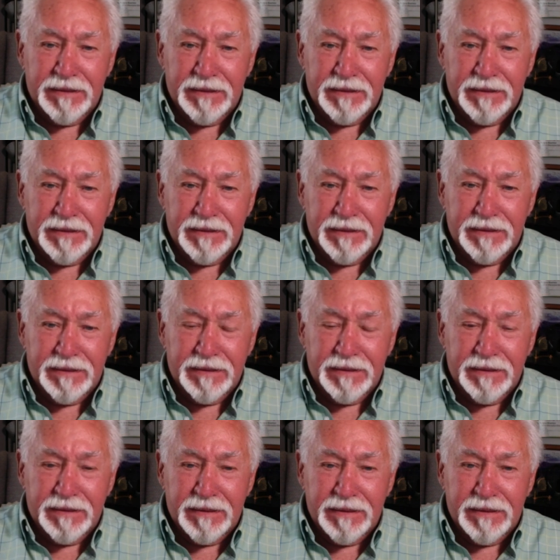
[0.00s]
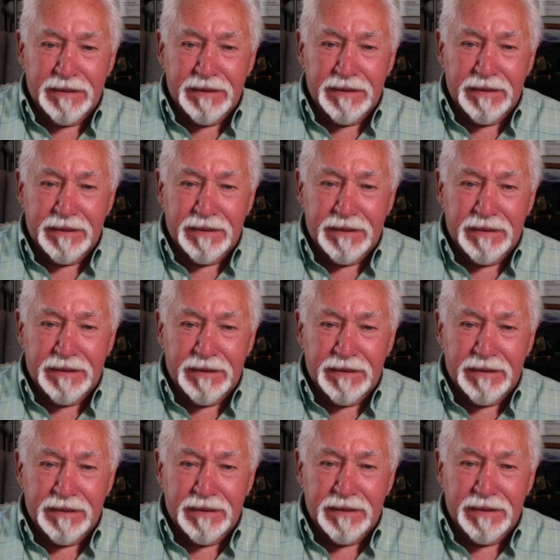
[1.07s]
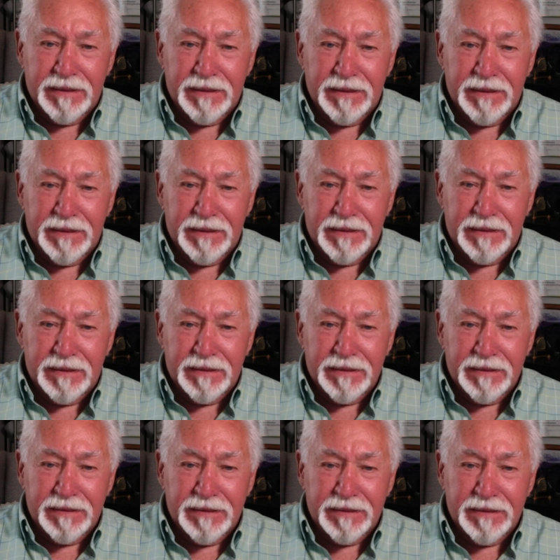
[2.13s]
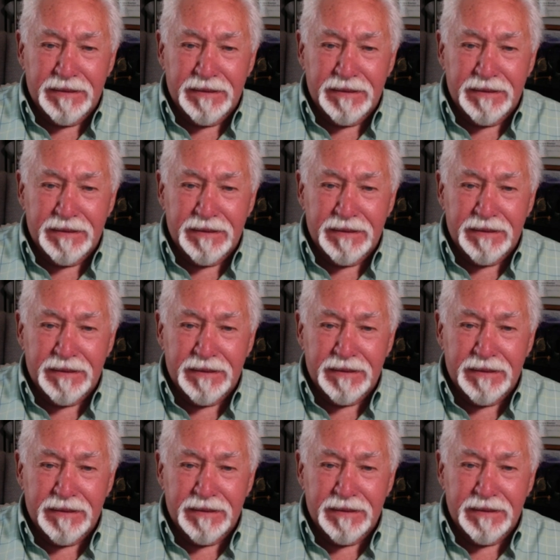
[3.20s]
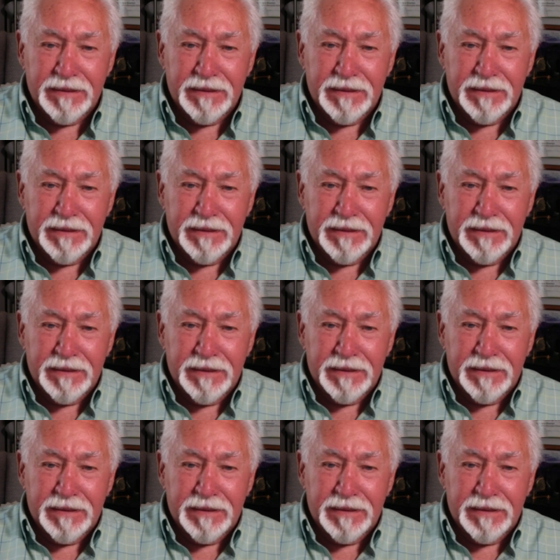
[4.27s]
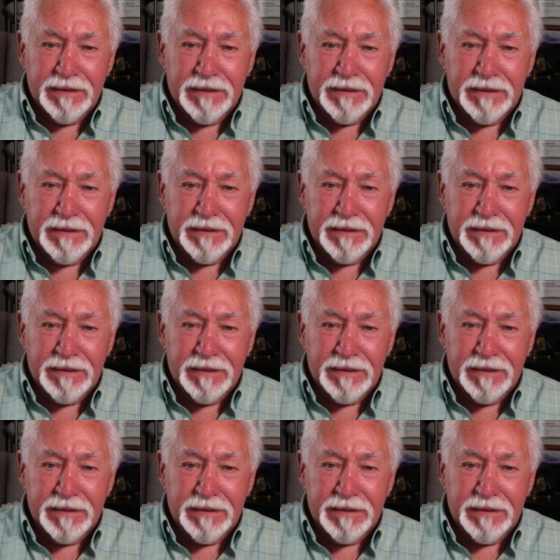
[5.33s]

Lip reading: [no speech]